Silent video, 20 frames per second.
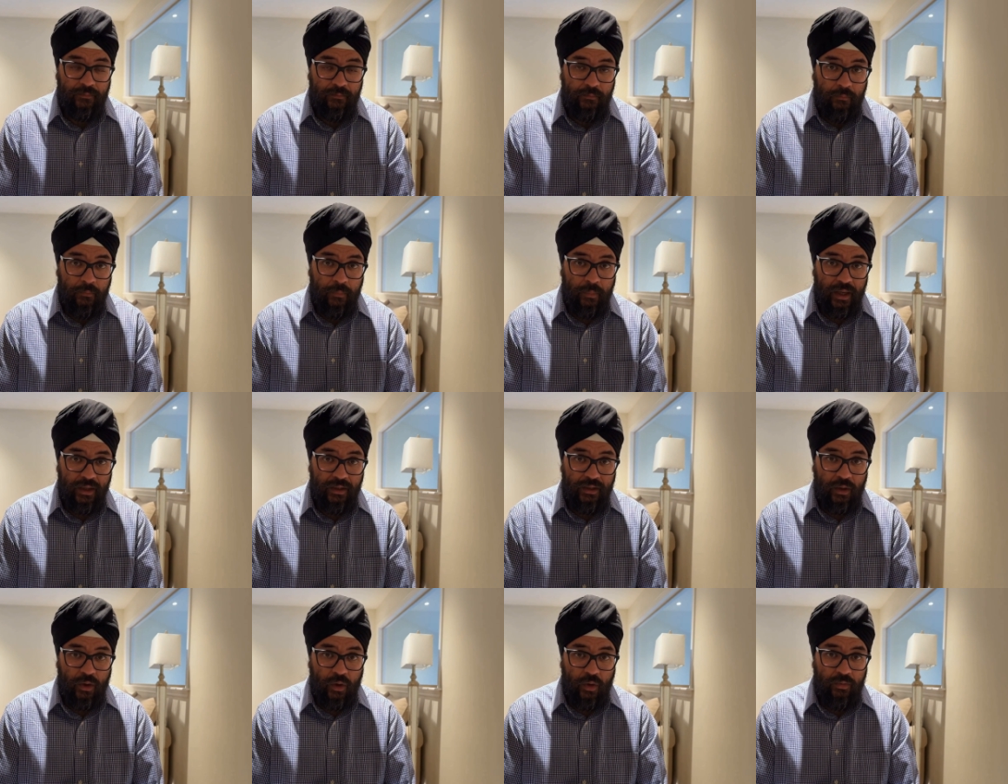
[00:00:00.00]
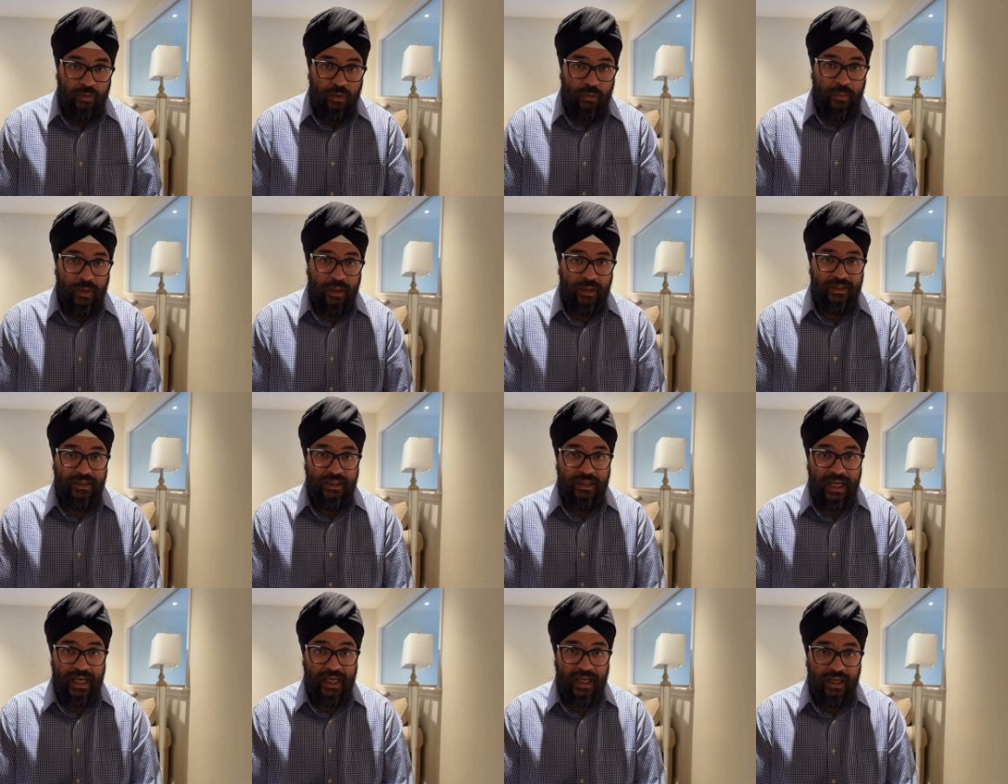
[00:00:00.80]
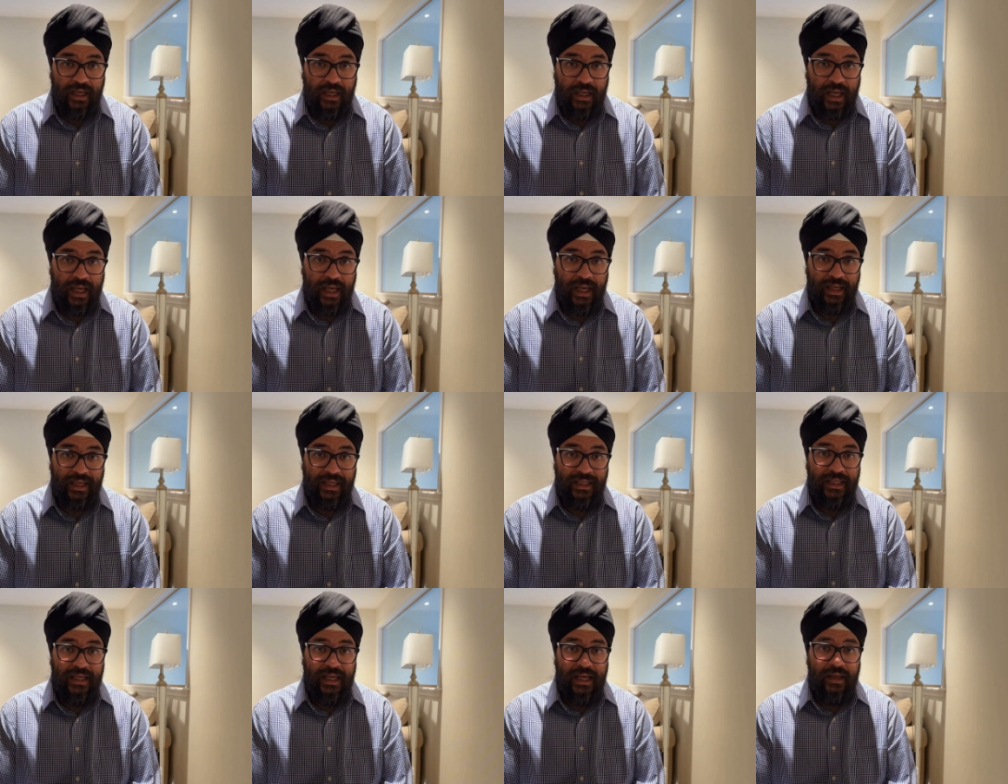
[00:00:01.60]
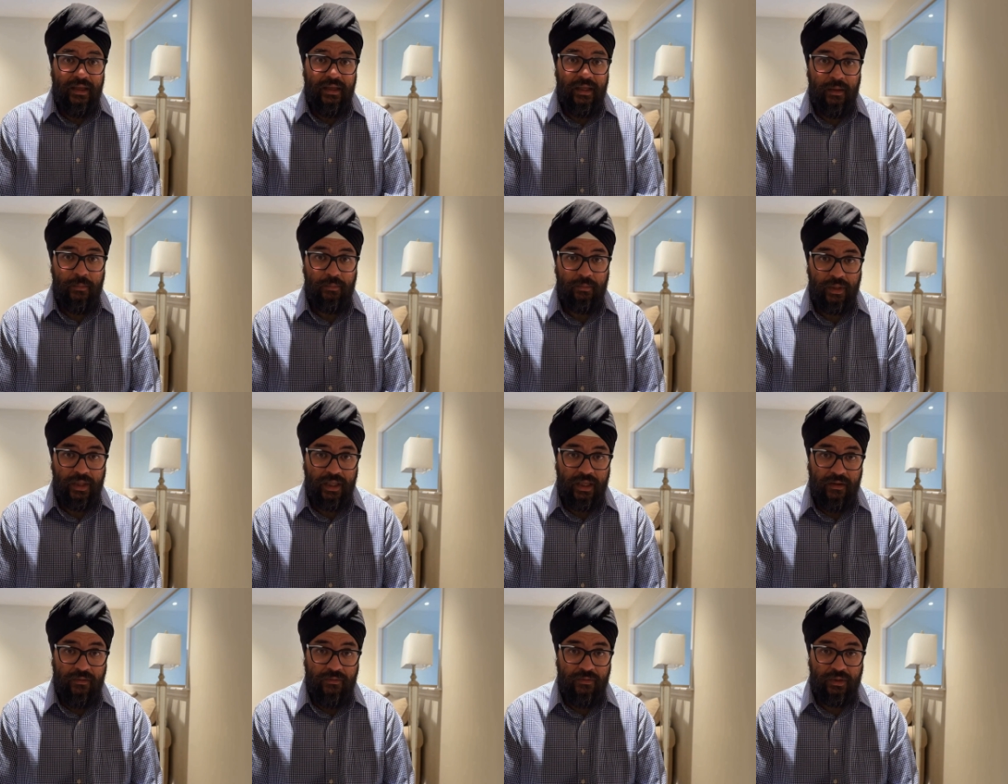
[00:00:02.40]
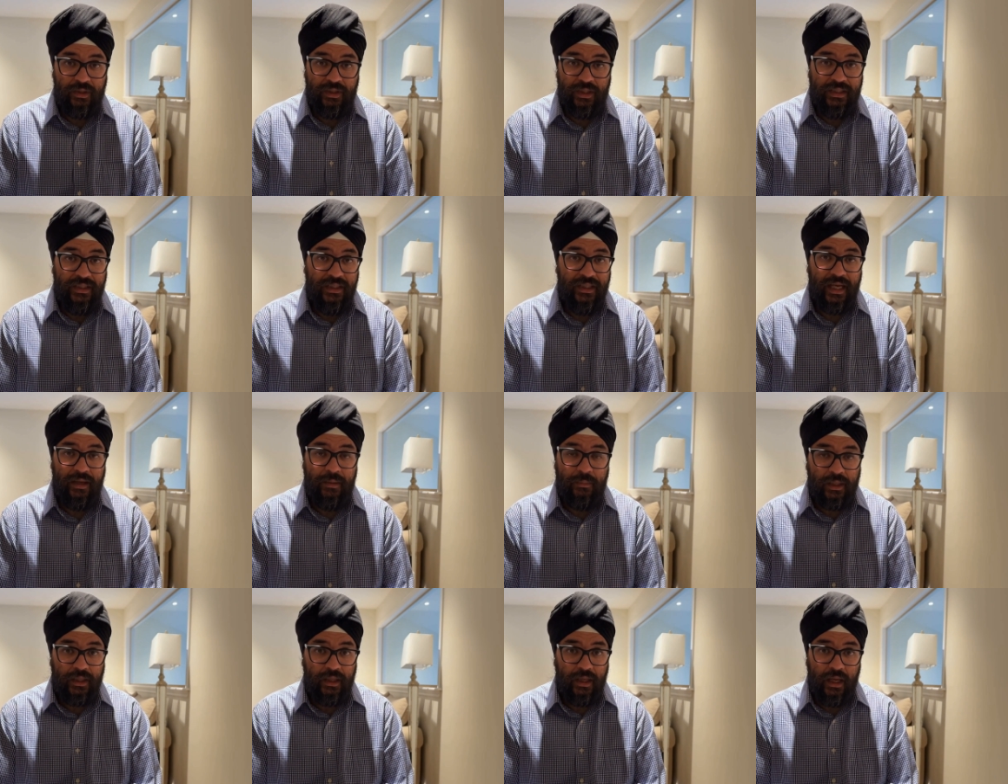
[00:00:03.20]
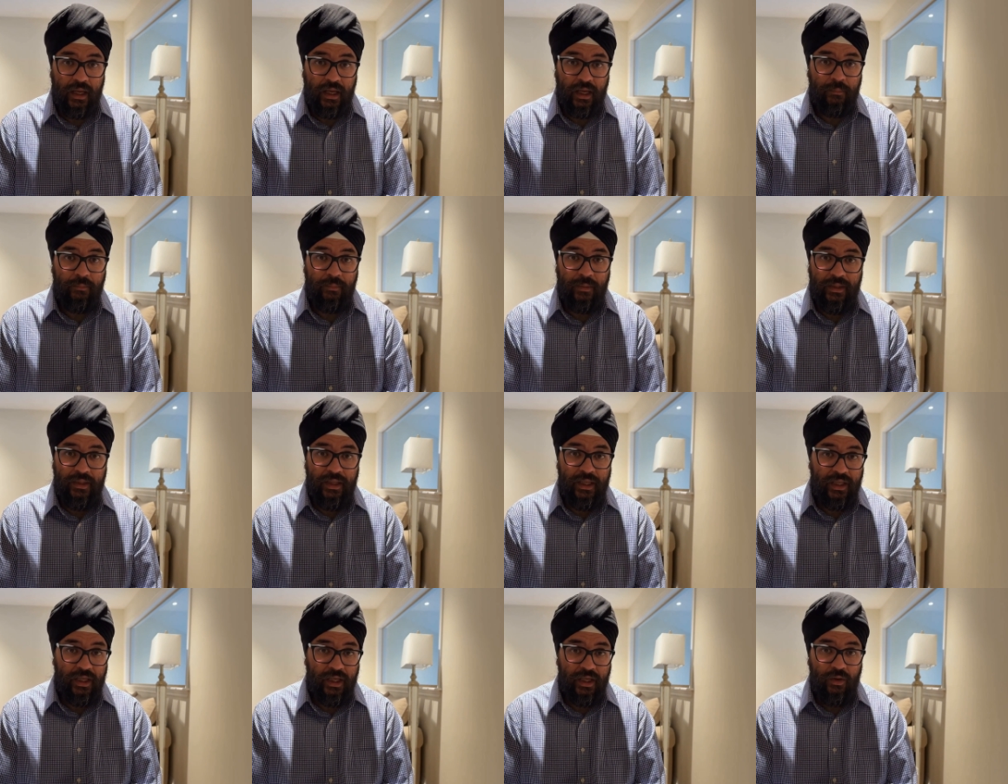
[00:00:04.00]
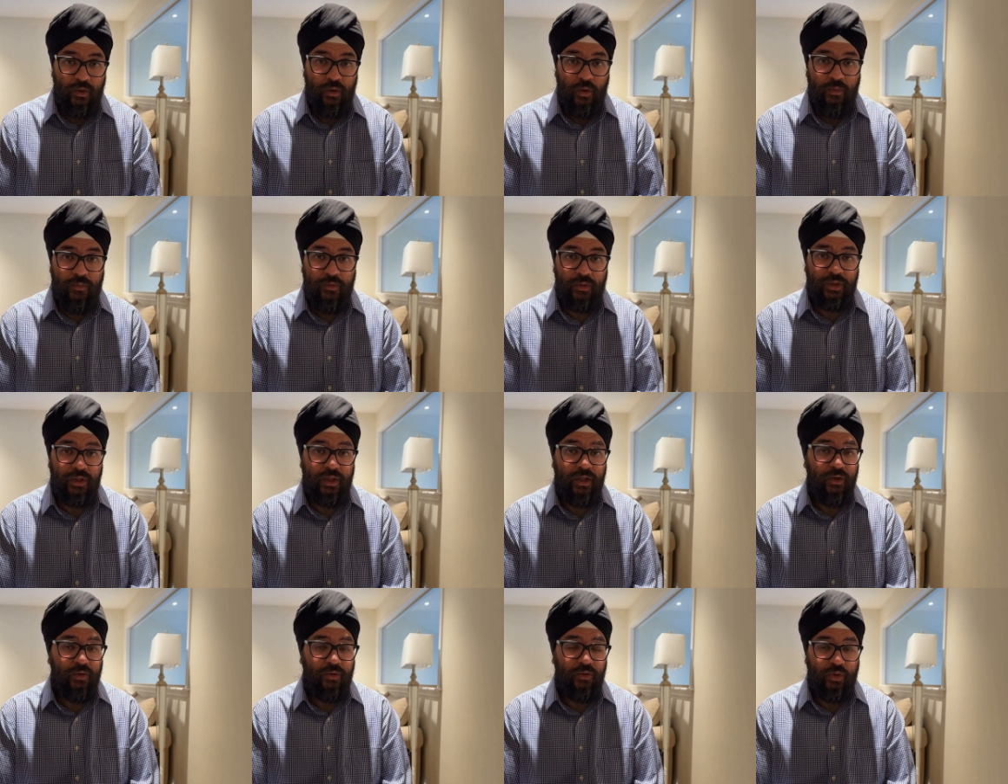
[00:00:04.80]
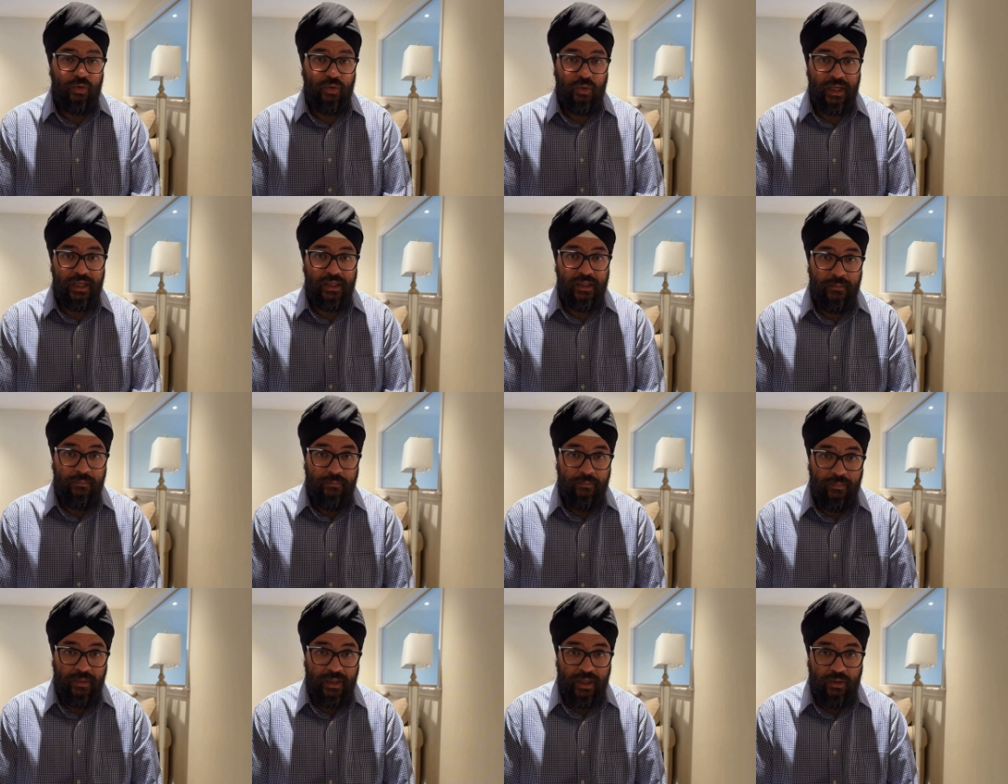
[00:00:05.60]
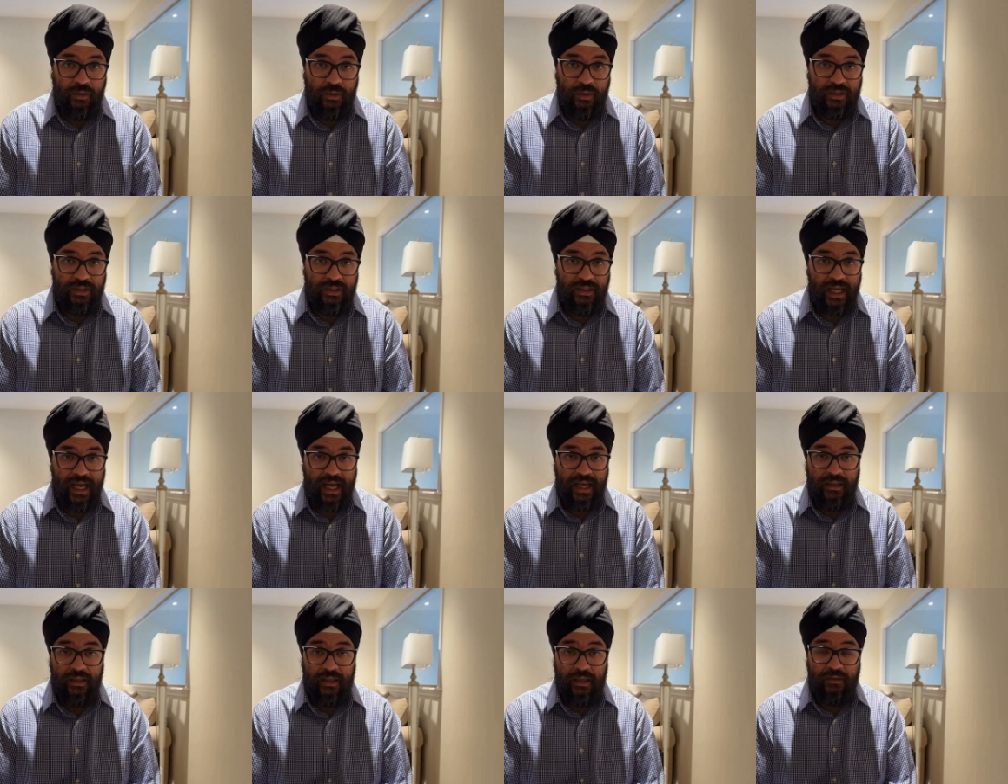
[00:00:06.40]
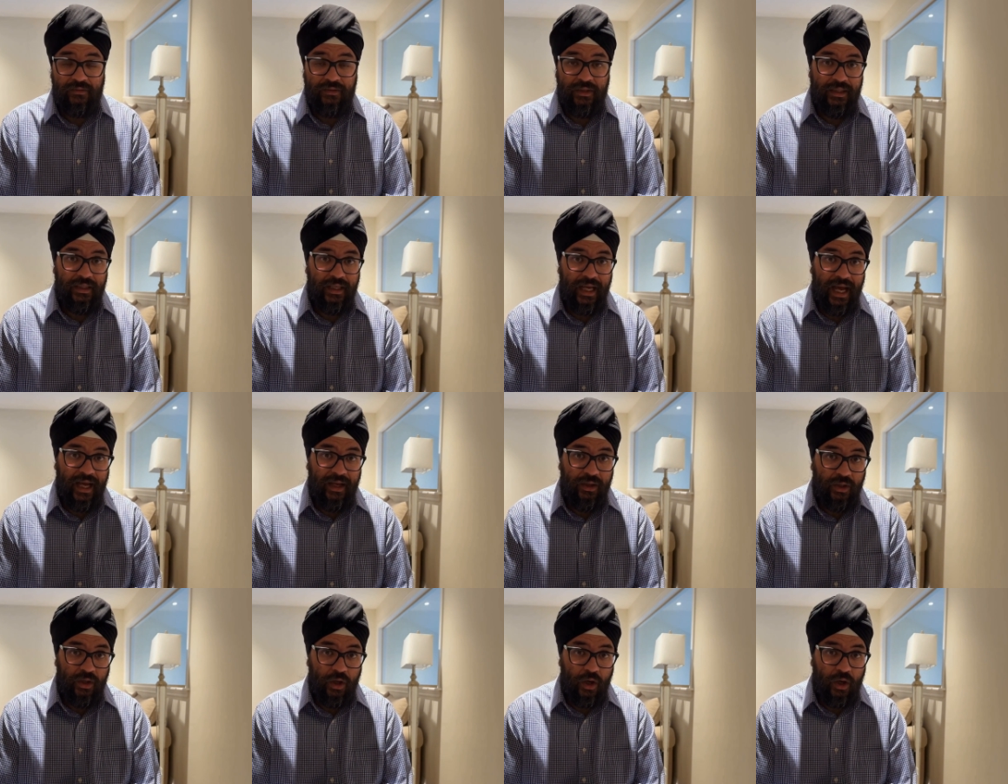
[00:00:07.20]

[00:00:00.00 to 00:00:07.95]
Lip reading: Month-over-month data is incomplete for this segment, but the year-over-year trend mirrors that of detached